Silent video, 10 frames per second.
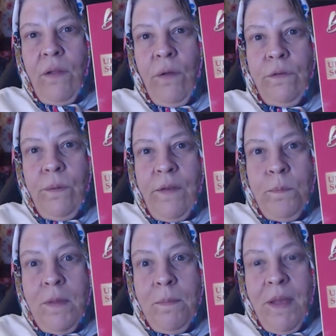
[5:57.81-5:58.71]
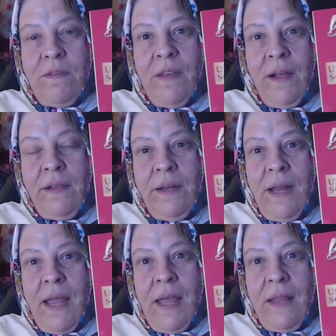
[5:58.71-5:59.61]
also has been bestseller
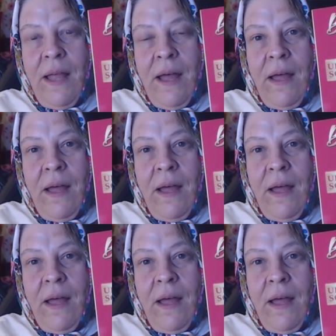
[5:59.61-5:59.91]
in